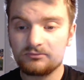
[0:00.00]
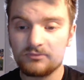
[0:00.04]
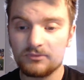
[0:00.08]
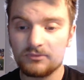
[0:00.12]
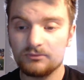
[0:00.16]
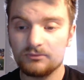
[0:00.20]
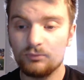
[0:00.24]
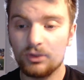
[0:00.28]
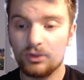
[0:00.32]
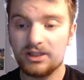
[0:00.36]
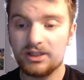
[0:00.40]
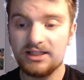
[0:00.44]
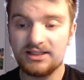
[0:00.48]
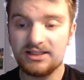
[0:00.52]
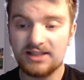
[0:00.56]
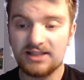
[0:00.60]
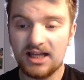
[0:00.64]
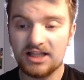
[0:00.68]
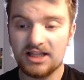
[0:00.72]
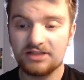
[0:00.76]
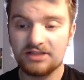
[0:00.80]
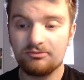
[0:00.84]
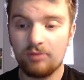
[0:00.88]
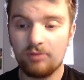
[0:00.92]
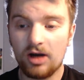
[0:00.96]
what he
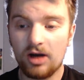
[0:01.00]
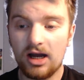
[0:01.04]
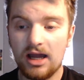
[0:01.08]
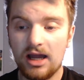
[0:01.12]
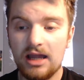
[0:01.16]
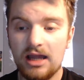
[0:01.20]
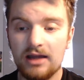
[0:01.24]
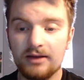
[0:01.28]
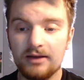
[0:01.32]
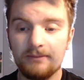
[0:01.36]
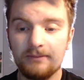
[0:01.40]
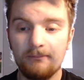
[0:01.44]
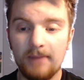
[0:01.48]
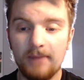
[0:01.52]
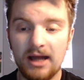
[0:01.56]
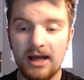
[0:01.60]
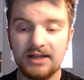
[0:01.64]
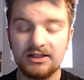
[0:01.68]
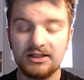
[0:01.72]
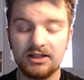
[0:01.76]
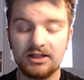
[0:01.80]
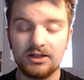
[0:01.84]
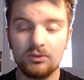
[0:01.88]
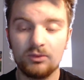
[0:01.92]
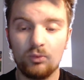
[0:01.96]
says by Man
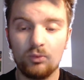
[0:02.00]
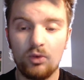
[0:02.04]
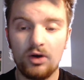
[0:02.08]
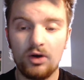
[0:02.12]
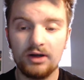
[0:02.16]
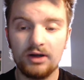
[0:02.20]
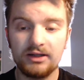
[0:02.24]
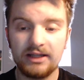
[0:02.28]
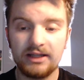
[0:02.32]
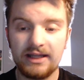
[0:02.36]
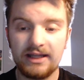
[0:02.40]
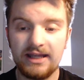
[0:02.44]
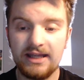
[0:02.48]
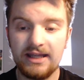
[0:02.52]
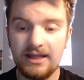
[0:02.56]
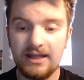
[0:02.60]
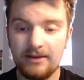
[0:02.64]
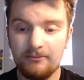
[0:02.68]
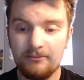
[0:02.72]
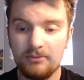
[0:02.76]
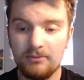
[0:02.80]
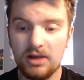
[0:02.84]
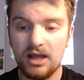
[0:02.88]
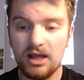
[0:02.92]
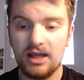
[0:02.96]
United want
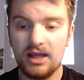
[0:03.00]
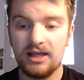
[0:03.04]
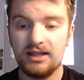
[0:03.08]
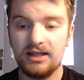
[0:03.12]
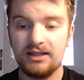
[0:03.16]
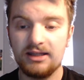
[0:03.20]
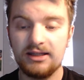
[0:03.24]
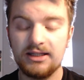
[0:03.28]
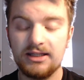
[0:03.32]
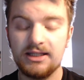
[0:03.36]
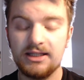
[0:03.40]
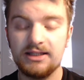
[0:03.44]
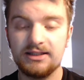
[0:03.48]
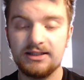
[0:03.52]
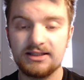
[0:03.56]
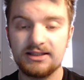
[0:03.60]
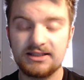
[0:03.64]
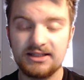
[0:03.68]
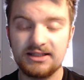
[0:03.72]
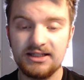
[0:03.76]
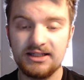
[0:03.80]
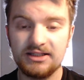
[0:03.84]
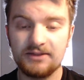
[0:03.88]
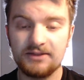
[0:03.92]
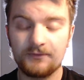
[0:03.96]
him in the
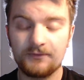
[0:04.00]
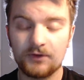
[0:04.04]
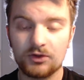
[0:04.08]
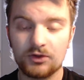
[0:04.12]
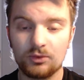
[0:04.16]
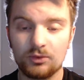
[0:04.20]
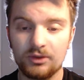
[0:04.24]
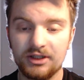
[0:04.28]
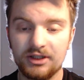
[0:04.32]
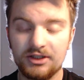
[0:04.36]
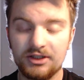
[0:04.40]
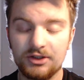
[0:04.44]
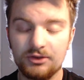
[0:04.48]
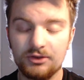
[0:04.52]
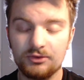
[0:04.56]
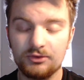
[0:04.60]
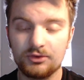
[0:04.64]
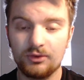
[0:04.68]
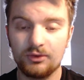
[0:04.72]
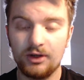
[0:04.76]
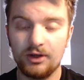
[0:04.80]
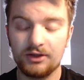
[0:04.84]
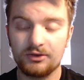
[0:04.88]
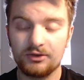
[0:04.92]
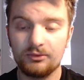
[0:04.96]
season for 22
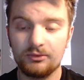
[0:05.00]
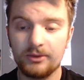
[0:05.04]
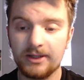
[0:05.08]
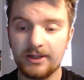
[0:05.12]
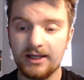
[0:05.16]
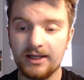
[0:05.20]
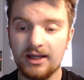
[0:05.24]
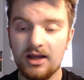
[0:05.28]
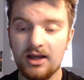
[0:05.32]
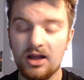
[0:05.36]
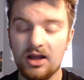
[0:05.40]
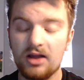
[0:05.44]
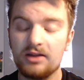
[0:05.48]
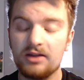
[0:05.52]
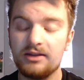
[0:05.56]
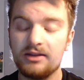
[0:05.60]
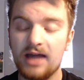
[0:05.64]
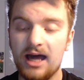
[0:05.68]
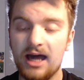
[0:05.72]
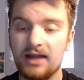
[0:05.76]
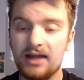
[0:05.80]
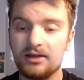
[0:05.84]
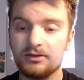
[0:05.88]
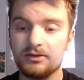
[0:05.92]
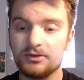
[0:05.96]
23.
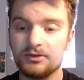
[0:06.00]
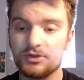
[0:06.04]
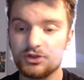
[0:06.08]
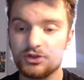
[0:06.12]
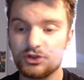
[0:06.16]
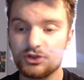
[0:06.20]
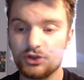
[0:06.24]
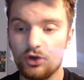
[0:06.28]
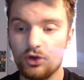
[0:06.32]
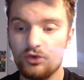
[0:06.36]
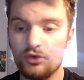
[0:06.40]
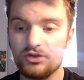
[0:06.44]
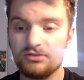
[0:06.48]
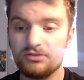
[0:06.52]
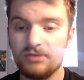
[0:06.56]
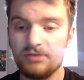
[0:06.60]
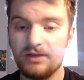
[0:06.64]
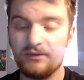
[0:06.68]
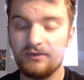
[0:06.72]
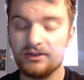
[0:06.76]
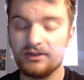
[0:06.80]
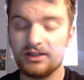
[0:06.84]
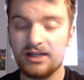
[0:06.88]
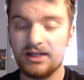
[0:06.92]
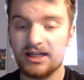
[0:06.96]
That shows me
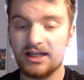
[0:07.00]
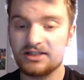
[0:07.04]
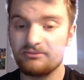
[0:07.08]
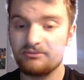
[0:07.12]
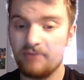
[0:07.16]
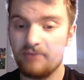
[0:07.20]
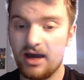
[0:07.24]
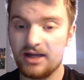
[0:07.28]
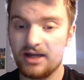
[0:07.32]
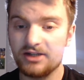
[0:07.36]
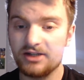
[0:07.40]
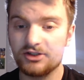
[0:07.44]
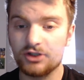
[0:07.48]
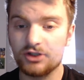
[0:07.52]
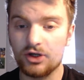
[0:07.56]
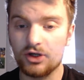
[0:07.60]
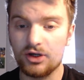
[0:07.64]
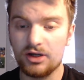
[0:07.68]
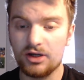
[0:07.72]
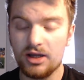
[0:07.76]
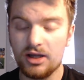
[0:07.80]
that the next manager